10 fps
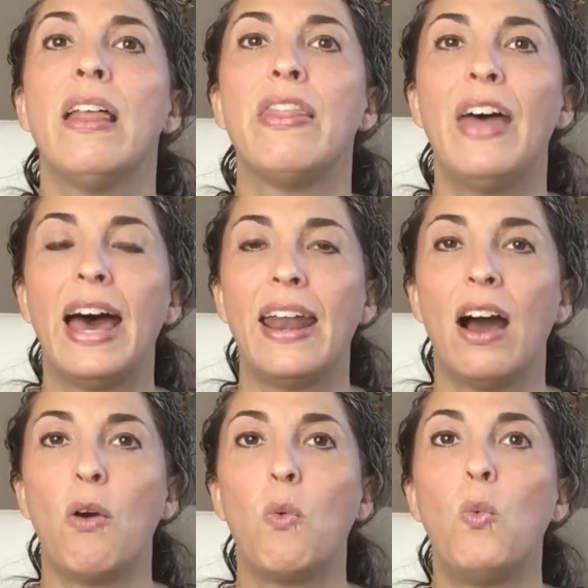that
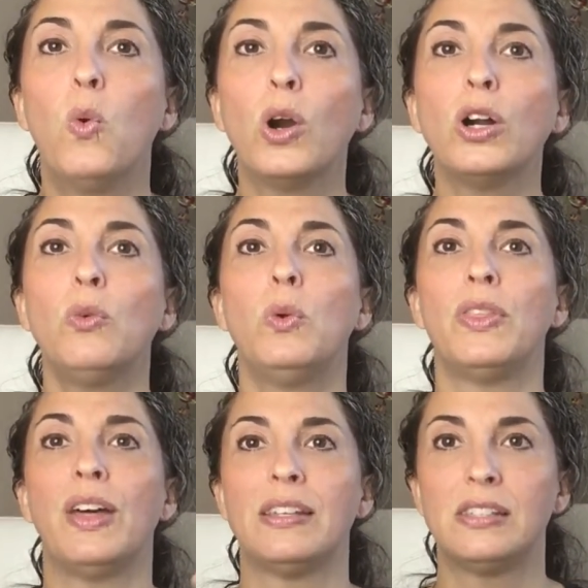work
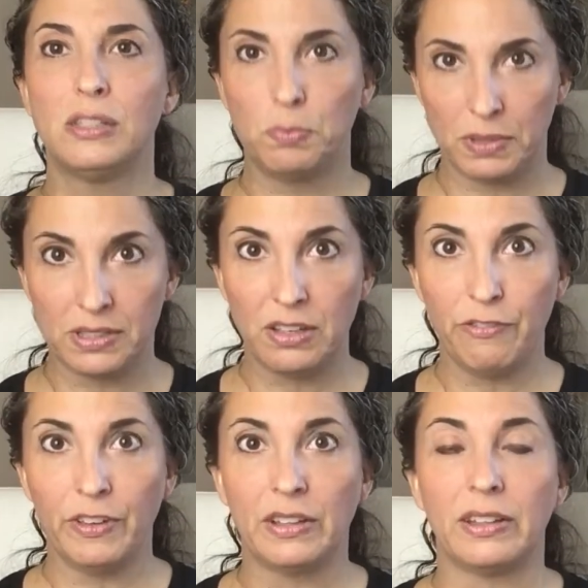with us
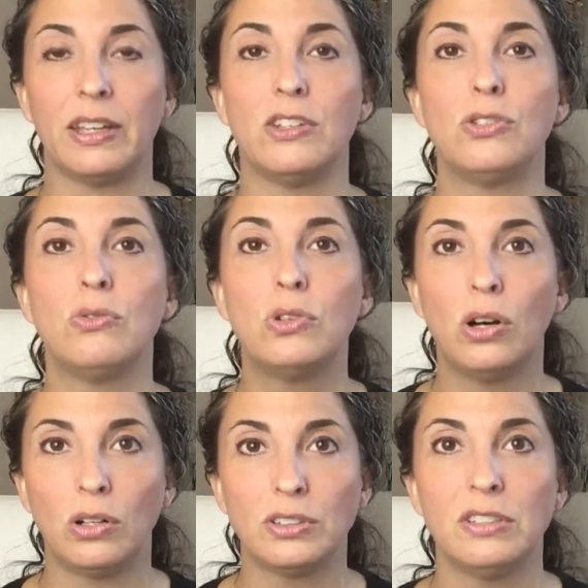specifically to
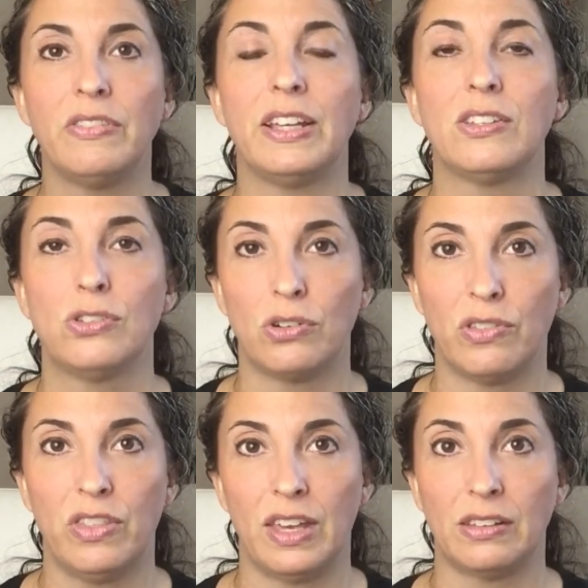cultivate
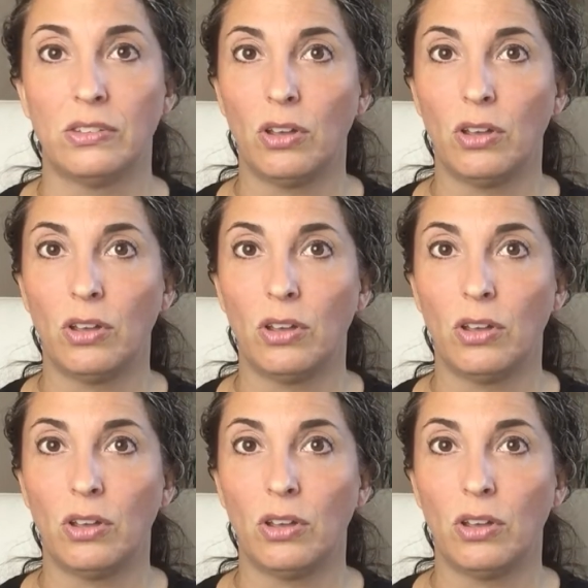certain things.